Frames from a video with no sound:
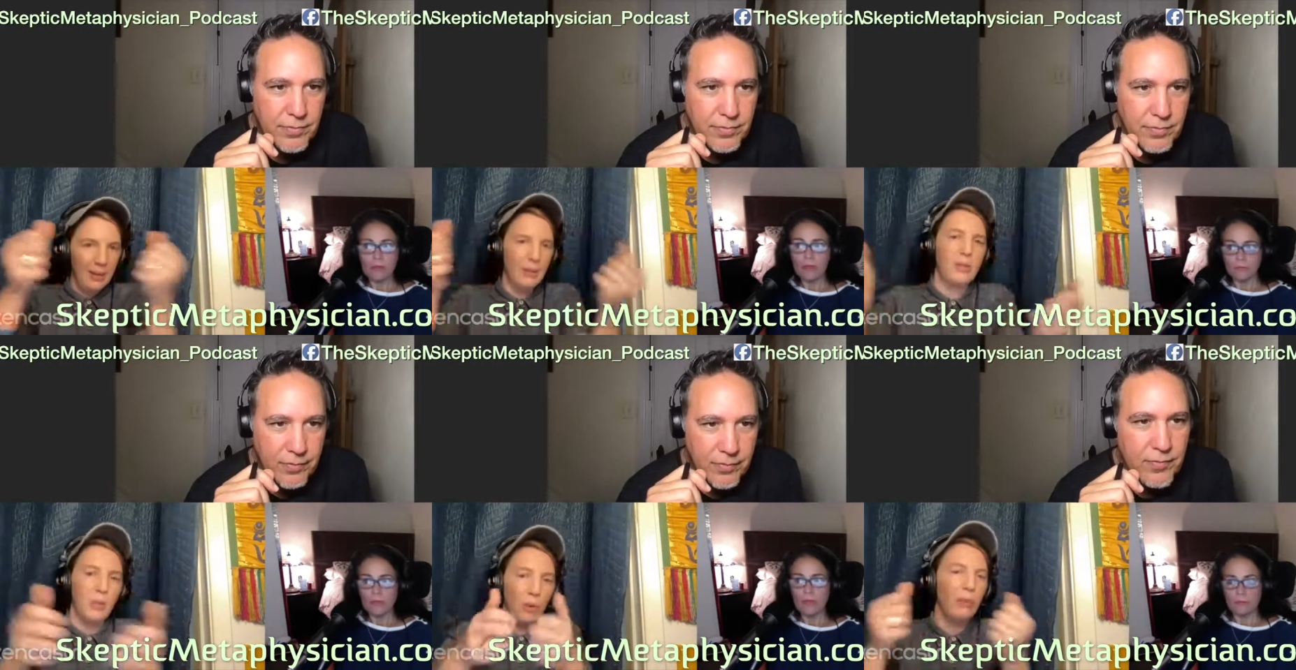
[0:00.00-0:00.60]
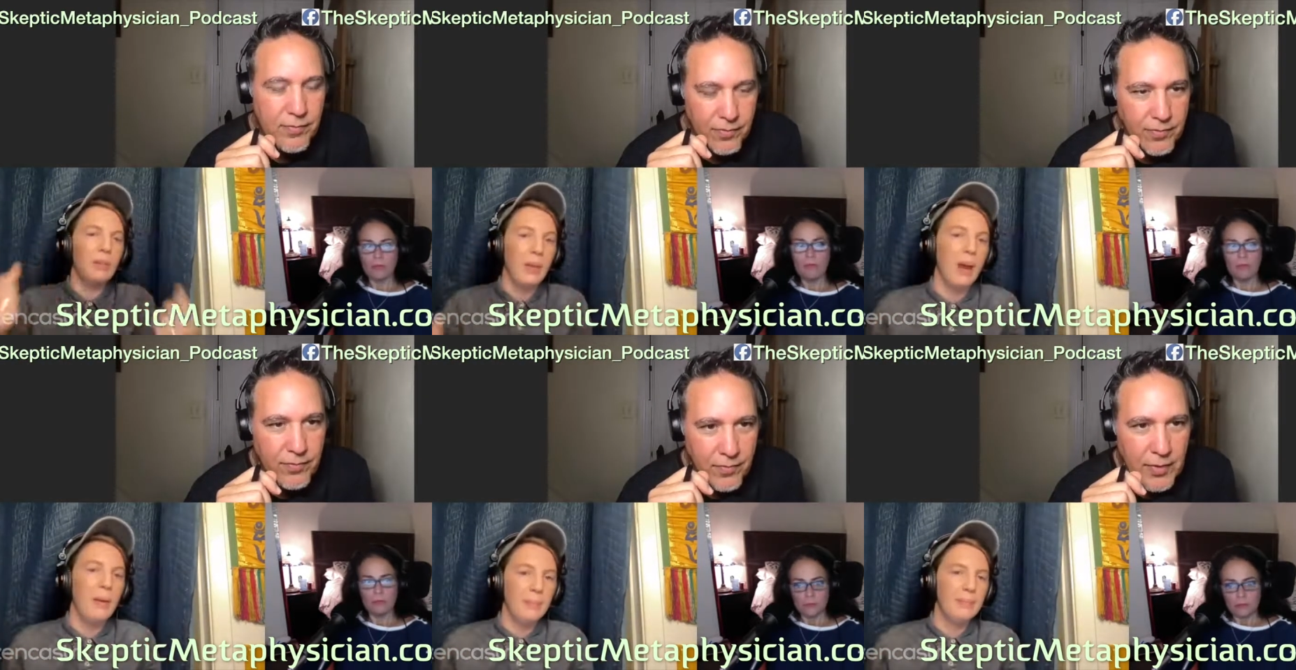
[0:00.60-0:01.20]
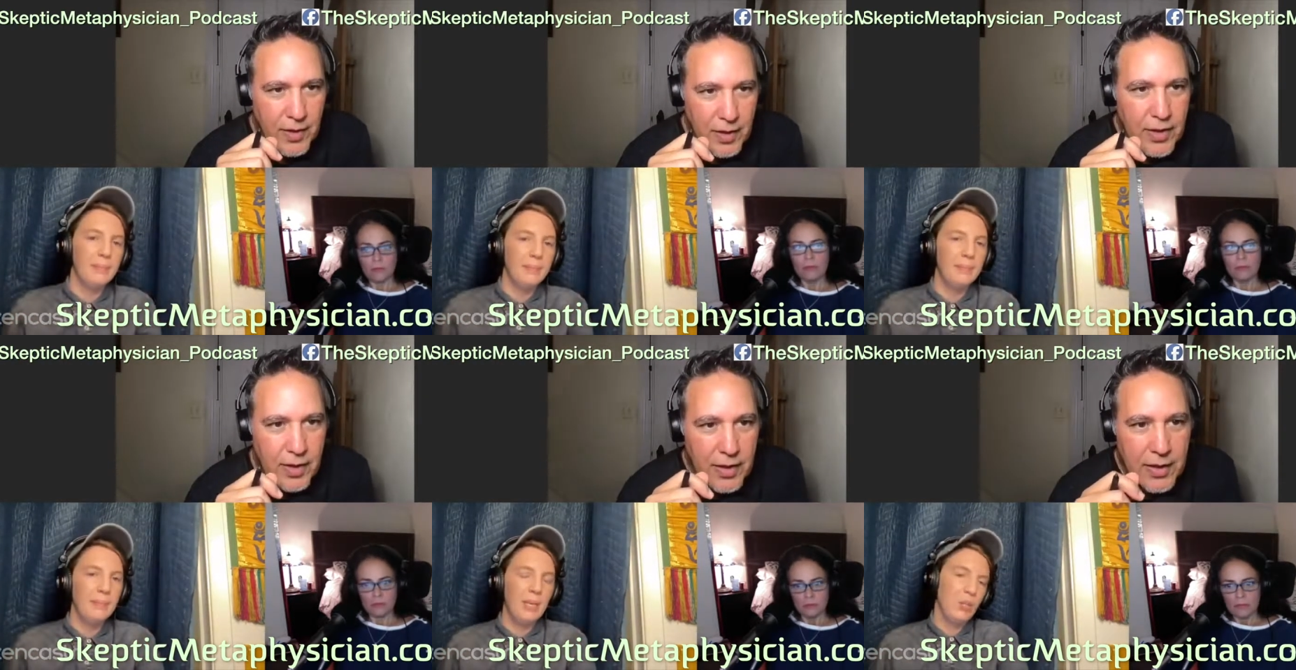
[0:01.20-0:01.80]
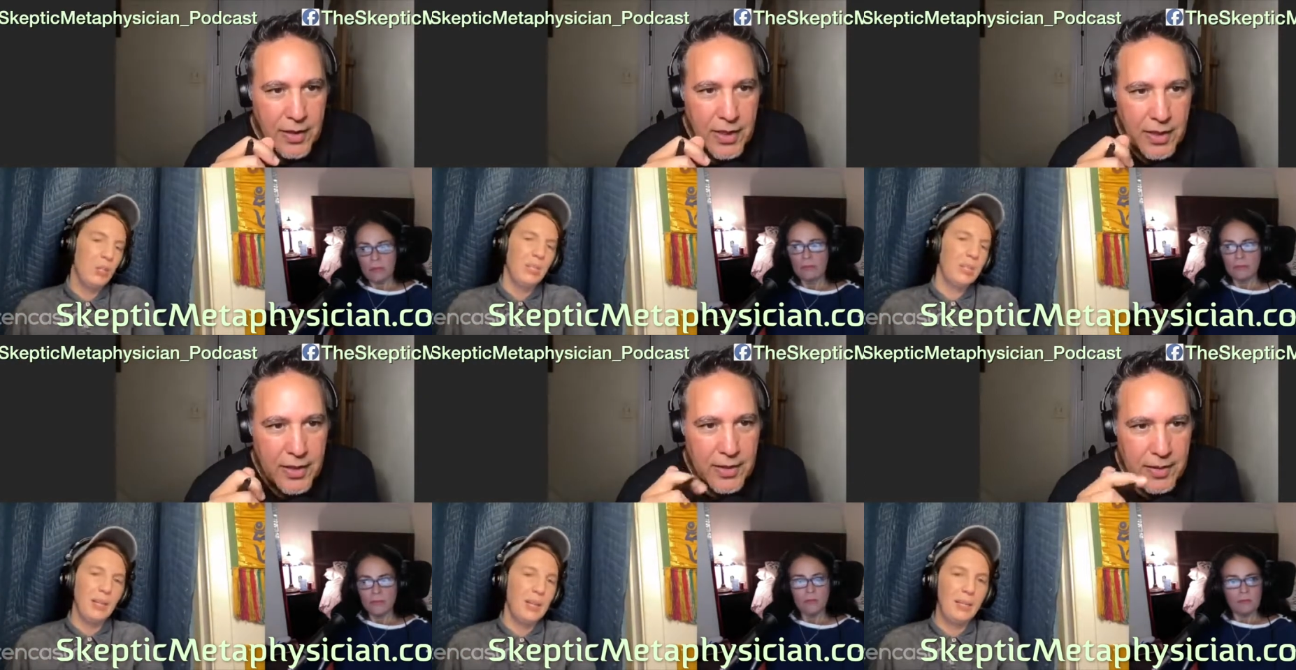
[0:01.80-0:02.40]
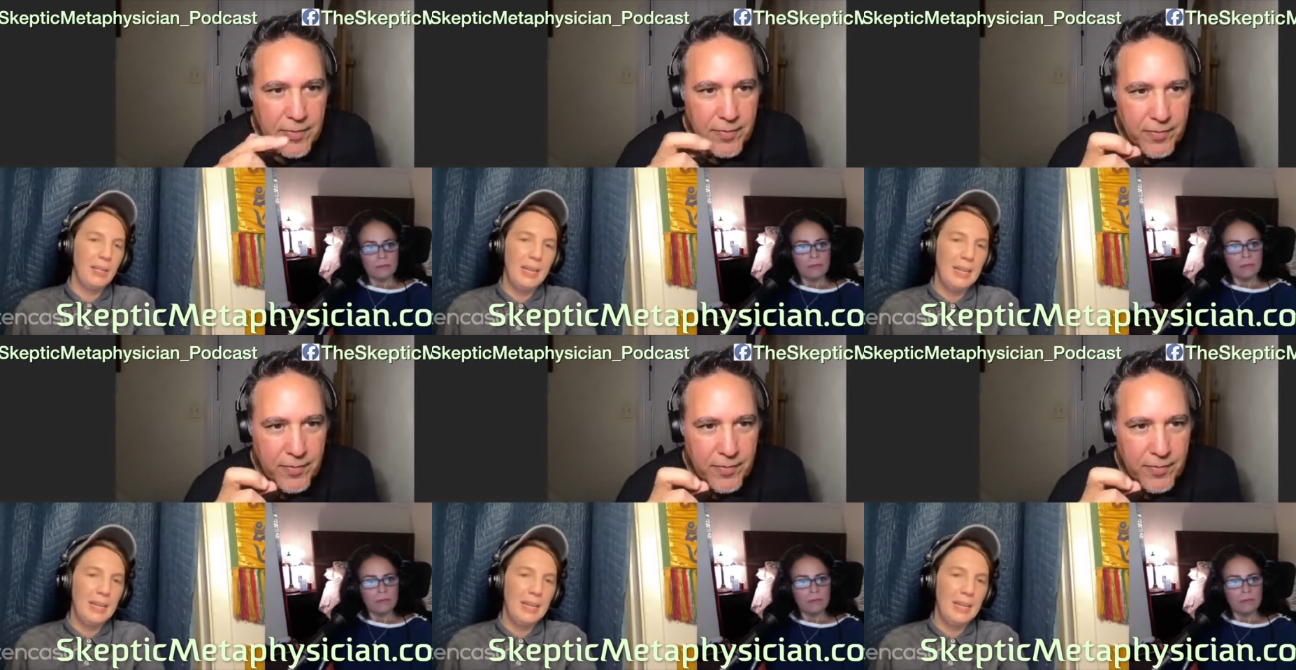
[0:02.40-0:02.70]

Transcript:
Speaker 1: the layers over time because you're just going to